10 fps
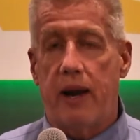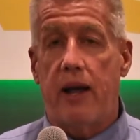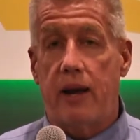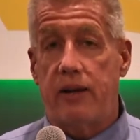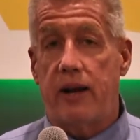
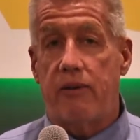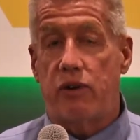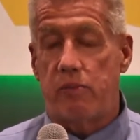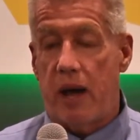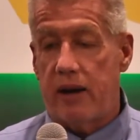And it did have a
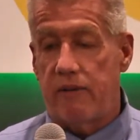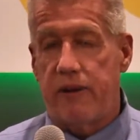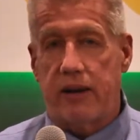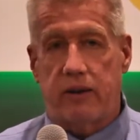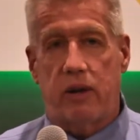dramatic
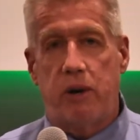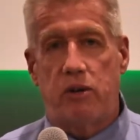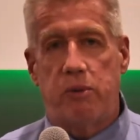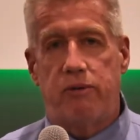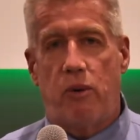effect, as I
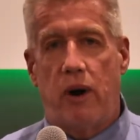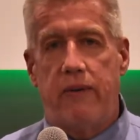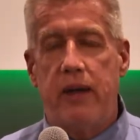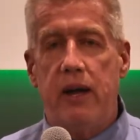mentioned before.